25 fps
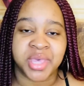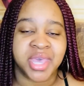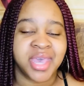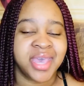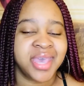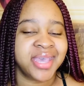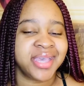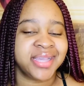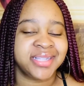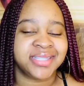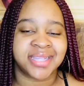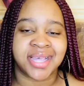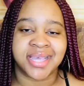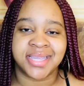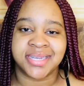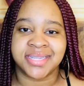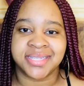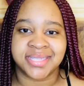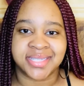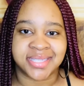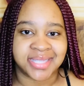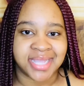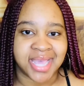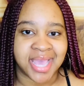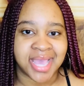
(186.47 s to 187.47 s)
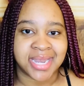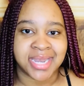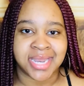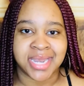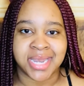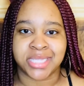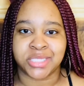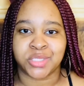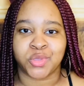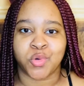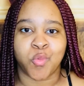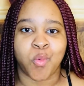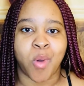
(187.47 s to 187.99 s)
It's understanding, it's
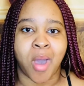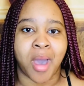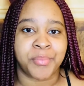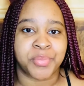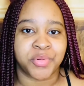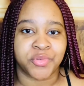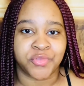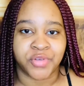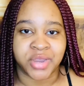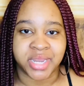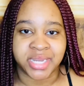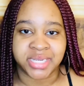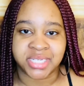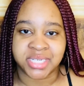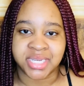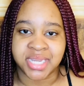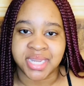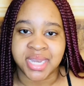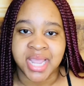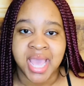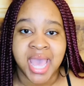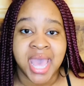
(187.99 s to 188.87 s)
cooperation,